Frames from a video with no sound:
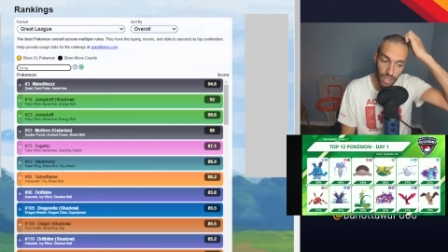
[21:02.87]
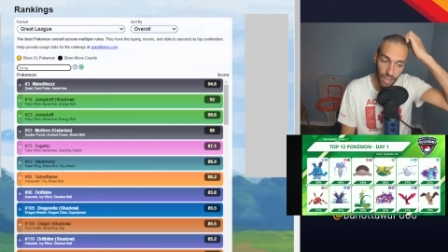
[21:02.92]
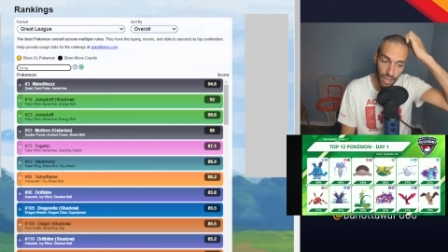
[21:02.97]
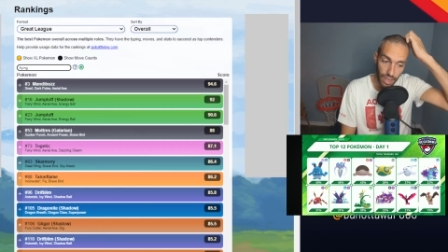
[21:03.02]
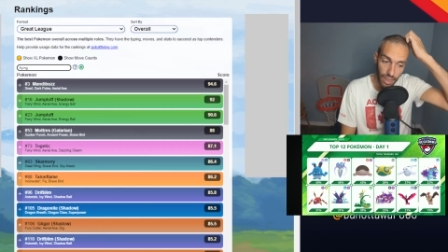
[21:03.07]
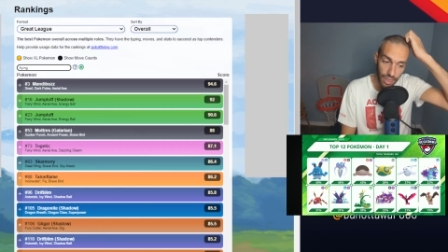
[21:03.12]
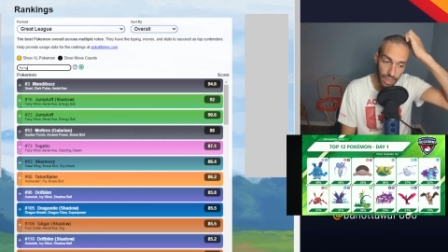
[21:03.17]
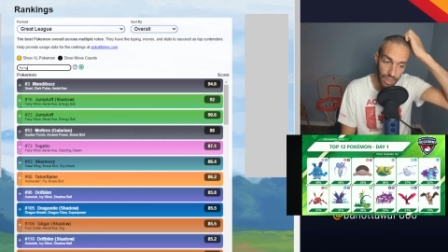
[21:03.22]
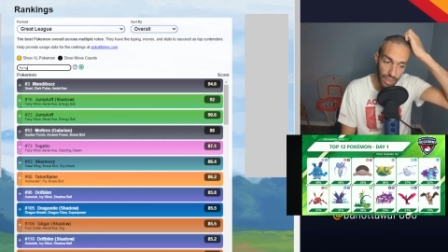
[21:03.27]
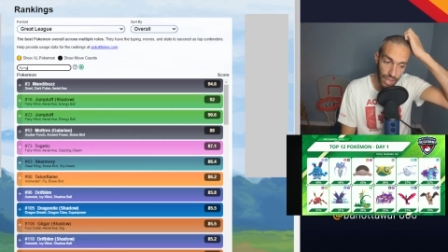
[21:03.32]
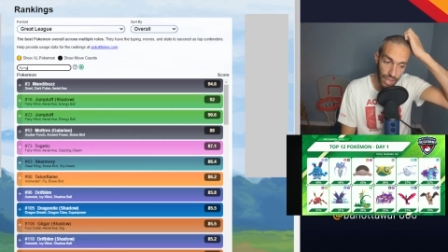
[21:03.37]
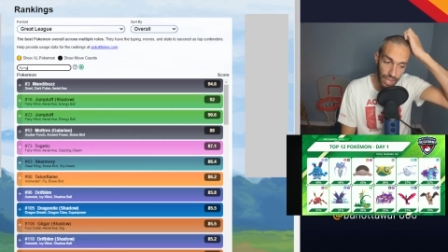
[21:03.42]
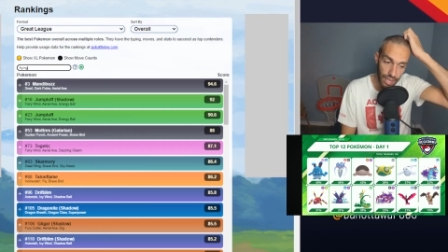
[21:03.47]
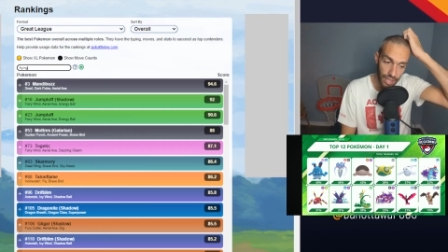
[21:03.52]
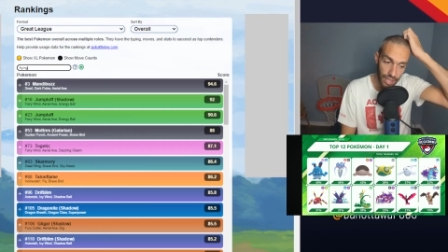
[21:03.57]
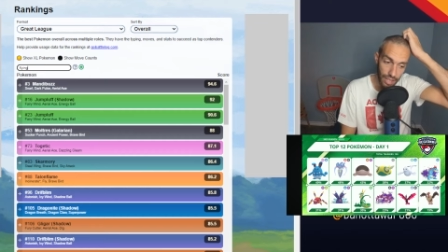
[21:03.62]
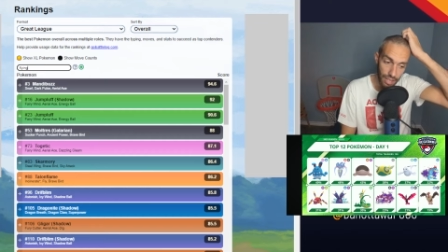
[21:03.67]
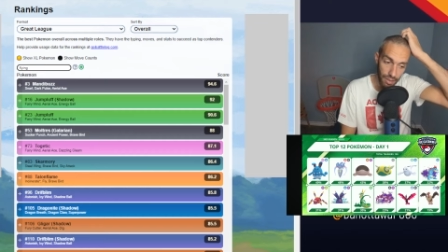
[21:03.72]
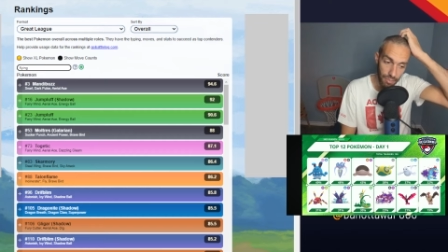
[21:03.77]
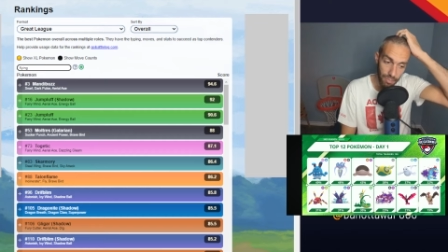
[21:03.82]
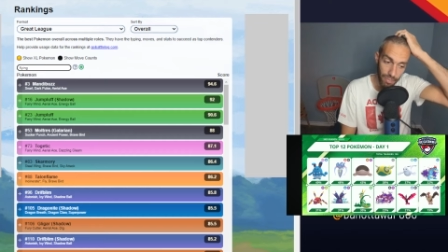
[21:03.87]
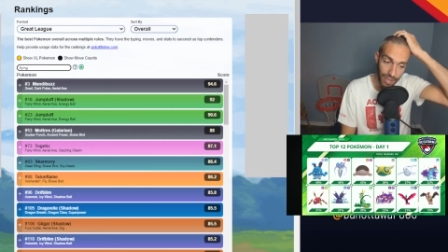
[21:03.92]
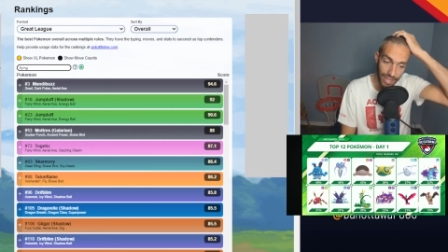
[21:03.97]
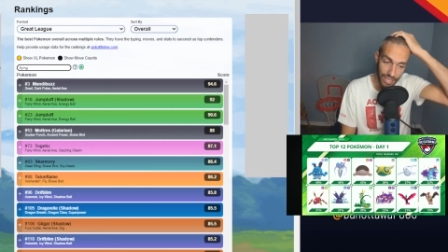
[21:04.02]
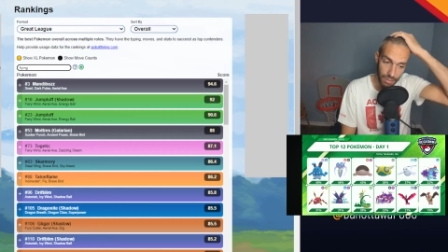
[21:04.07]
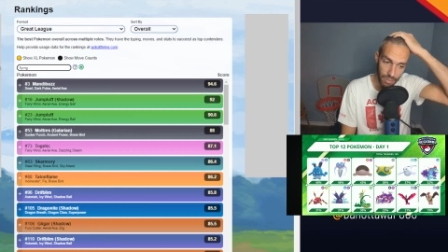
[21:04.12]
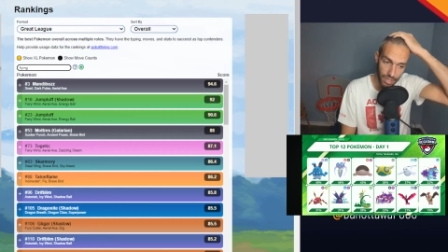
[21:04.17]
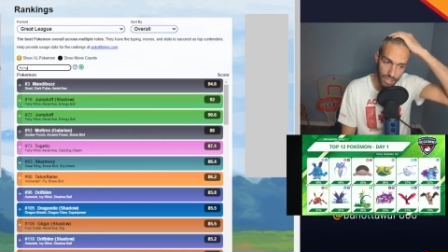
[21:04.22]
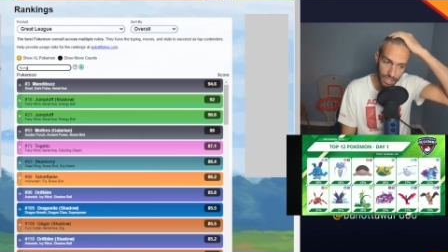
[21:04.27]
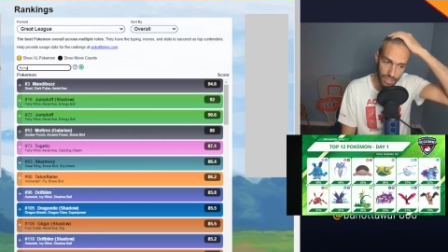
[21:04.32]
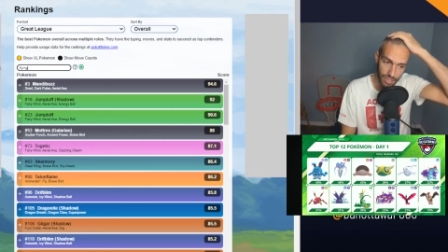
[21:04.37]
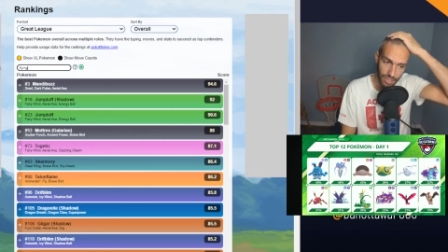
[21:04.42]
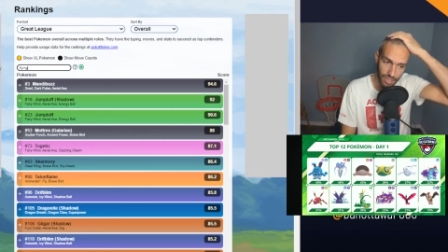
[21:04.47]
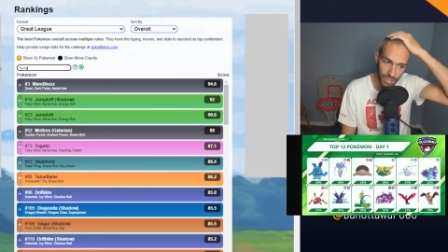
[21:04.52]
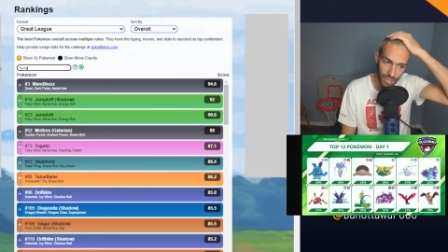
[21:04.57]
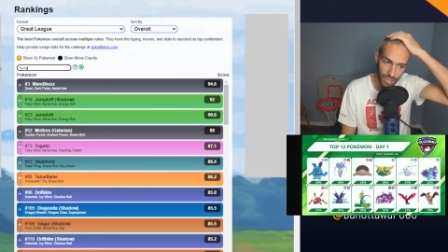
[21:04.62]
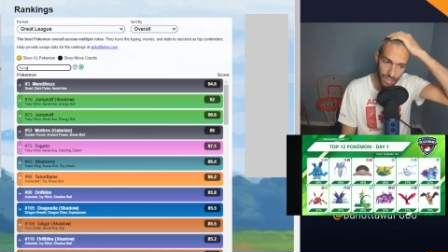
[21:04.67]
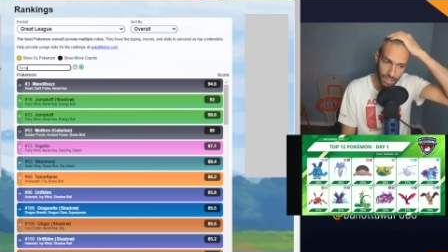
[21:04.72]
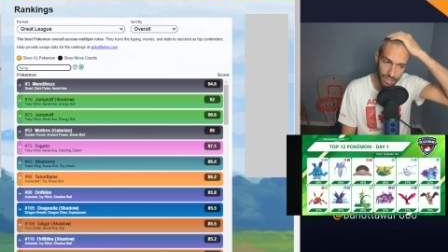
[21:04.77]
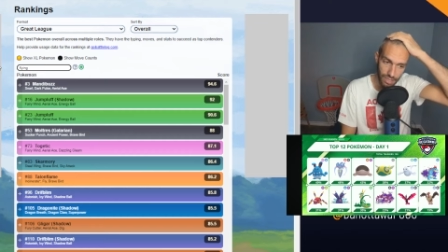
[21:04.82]
than Mandibuzz,
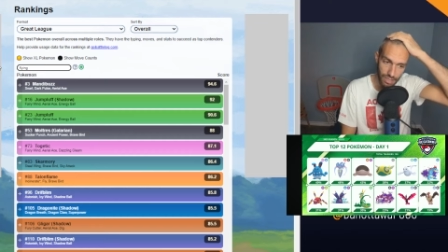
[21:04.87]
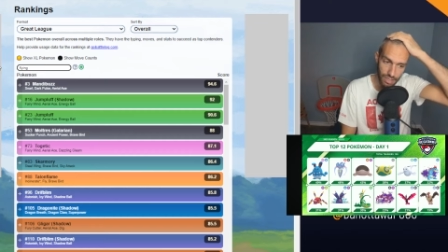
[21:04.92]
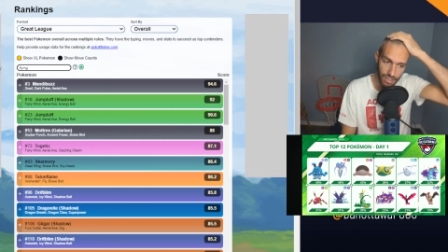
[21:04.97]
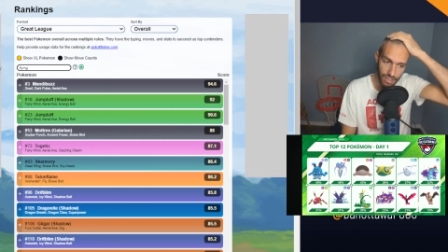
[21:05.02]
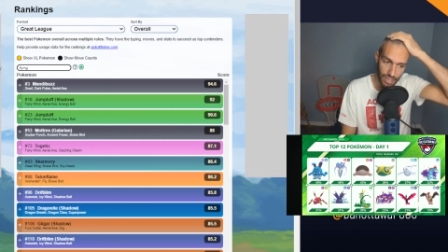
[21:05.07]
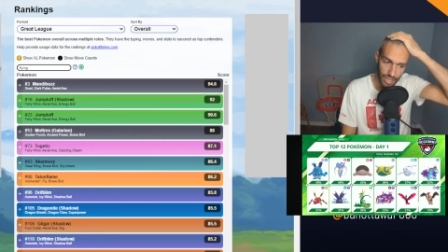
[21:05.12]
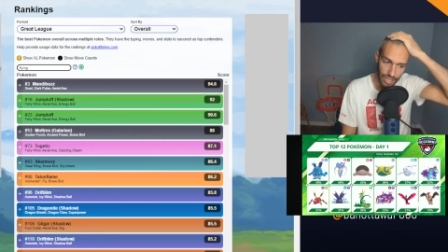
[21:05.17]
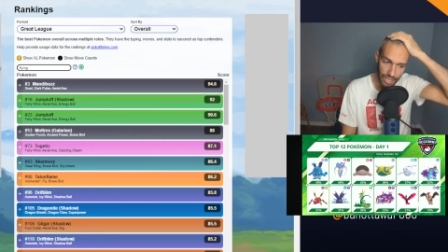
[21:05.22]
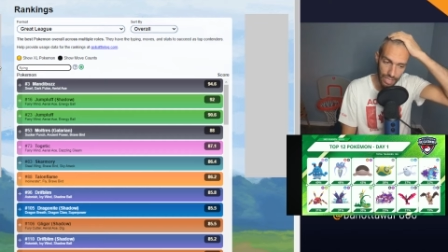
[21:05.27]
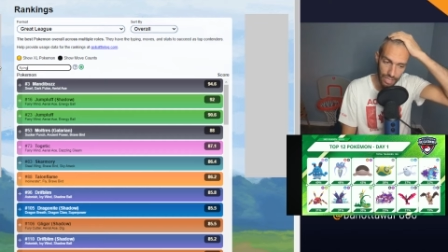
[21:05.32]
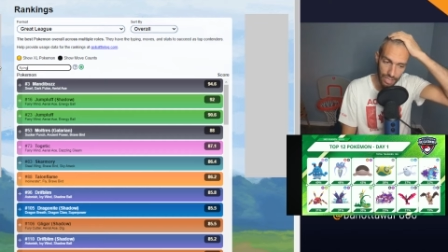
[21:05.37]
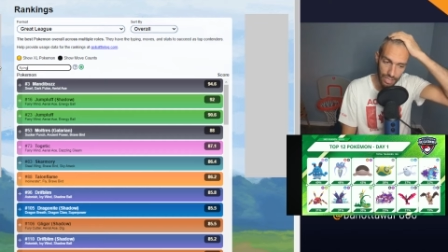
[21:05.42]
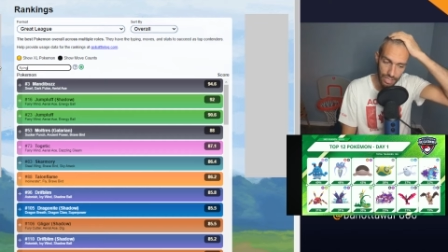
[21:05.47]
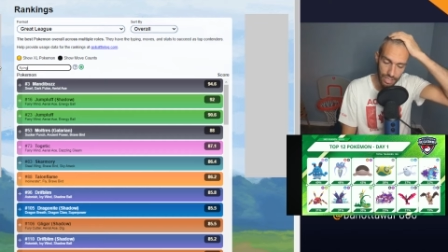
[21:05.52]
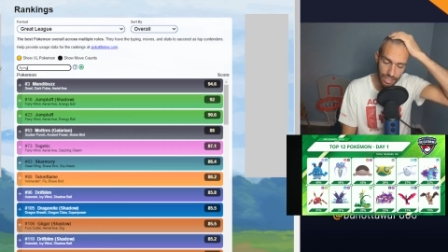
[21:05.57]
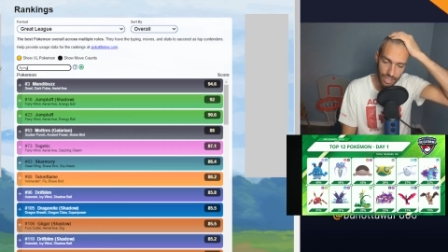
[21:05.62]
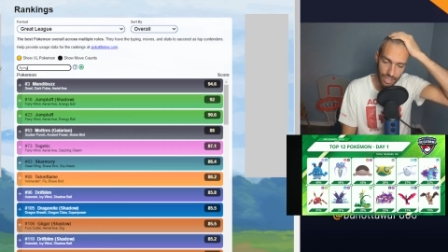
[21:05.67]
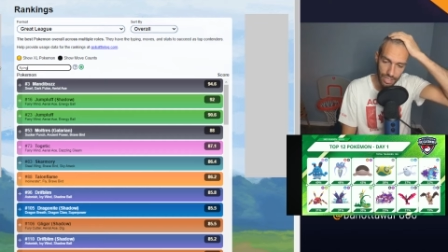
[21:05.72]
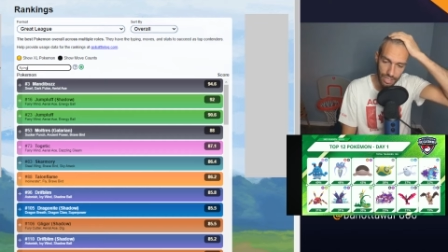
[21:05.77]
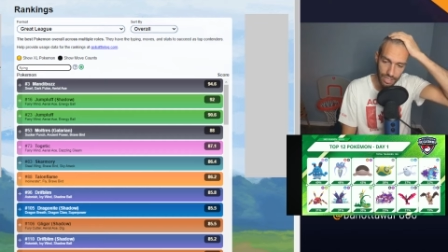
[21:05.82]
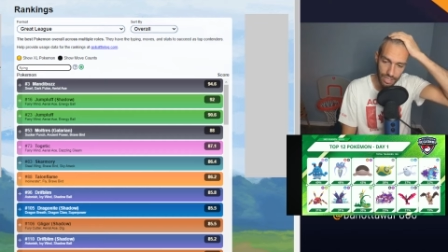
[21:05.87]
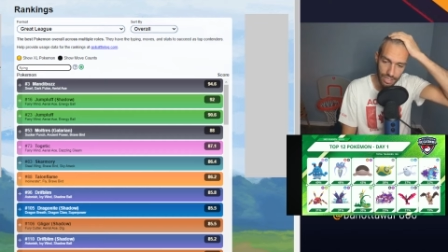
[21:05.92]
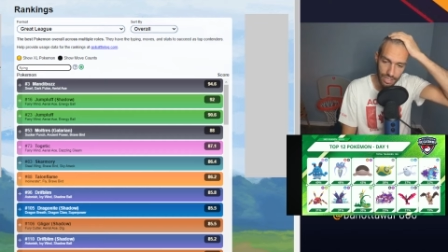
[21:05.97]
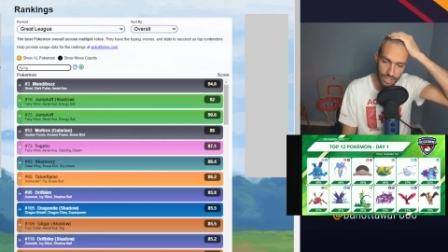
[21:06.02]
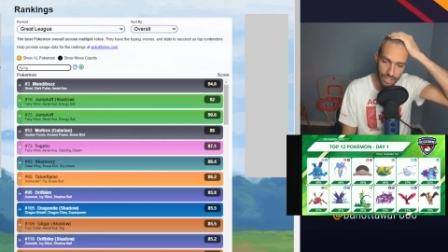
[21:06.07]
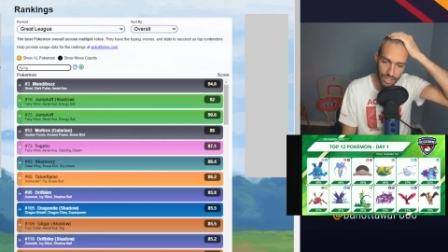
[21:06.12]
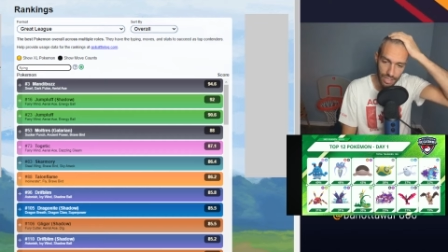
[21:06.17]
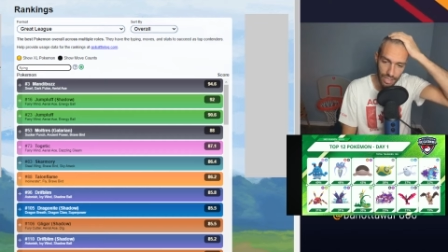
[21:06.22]
slightly on this list,